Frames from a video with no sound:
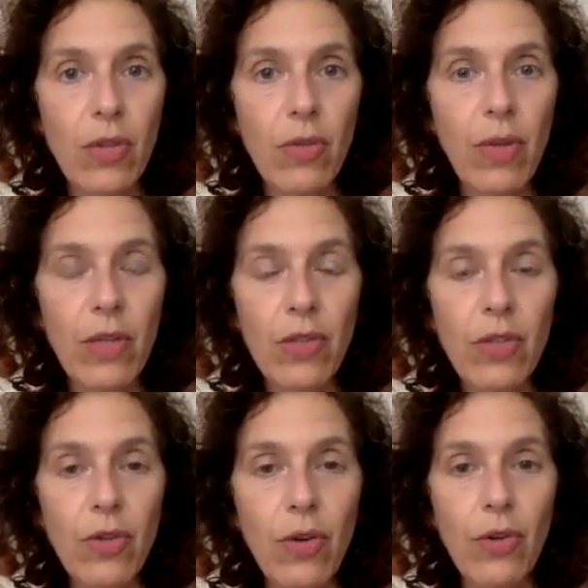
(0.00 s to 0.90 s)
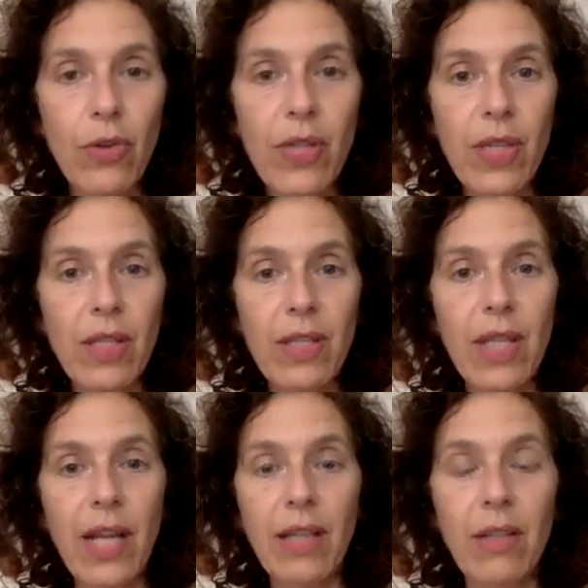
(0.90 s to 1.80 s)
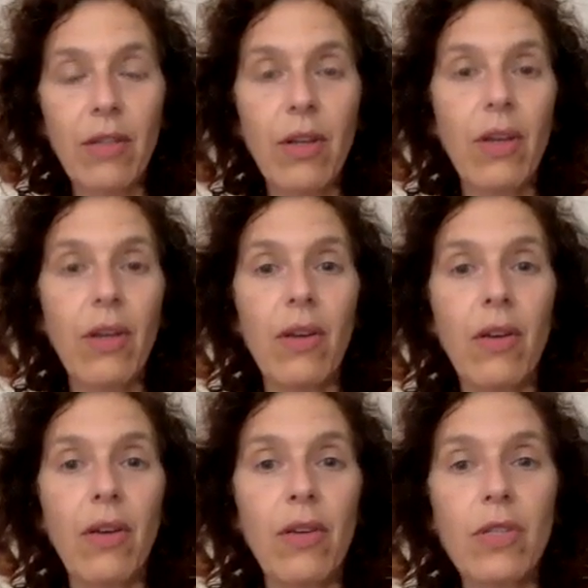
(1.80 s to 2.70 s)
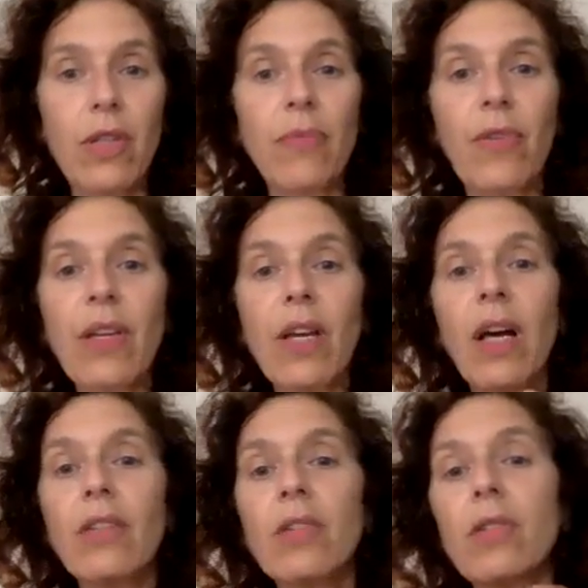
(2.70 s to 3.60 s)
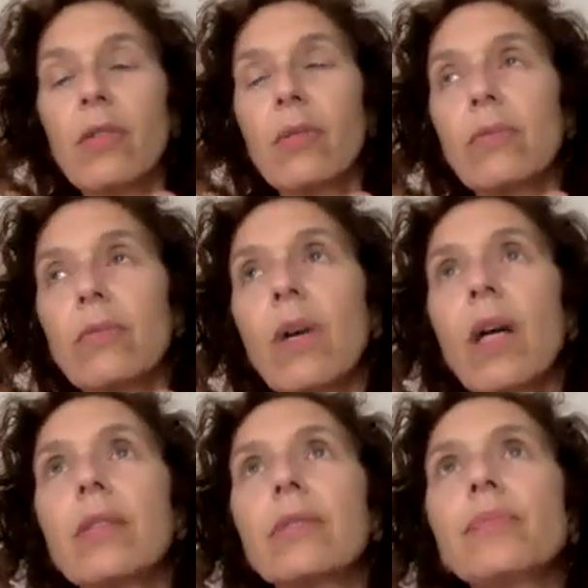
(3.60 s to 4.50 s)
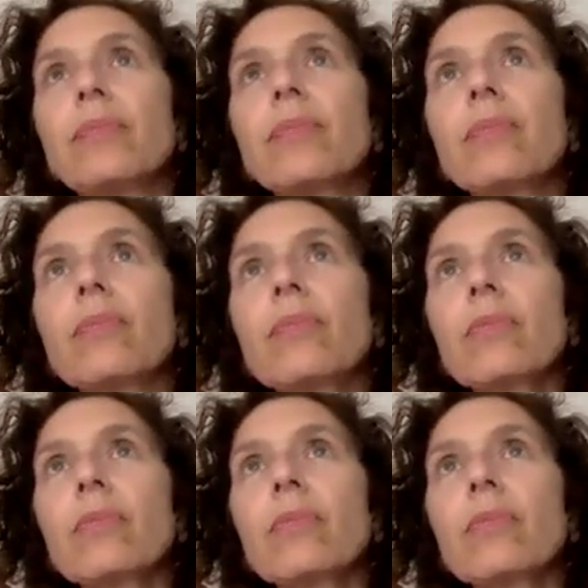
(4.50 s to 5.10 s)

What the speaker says: So what is a corset? It's like something, I had one